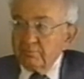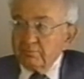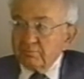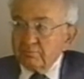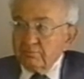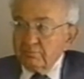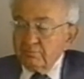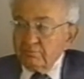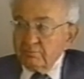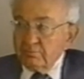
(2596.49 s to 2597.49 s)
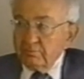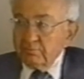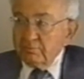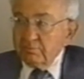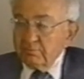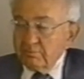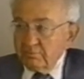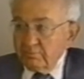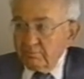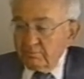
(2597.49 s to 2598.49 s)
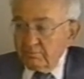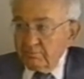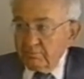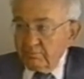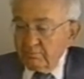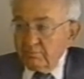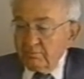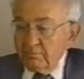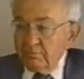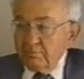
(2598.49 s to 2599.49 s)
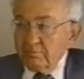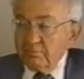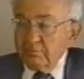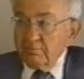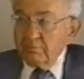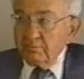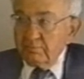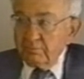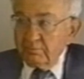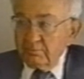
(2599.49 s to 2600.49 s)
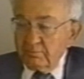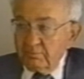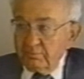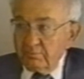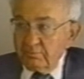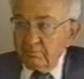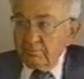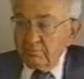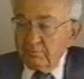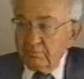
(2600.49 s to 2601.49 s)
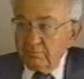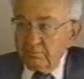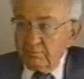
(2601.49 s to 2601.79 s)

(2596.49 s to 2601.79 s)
And I said, we must have them on there in some capacity. You may recall that you, Coogan,